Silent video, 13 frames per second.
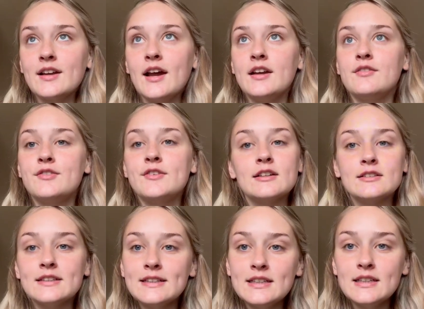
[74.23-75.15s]
kind of
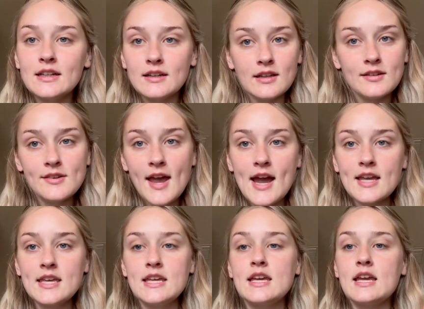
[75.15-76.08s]
settle in and get
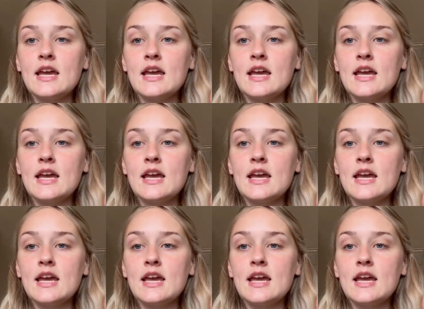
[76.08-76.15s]
tacky,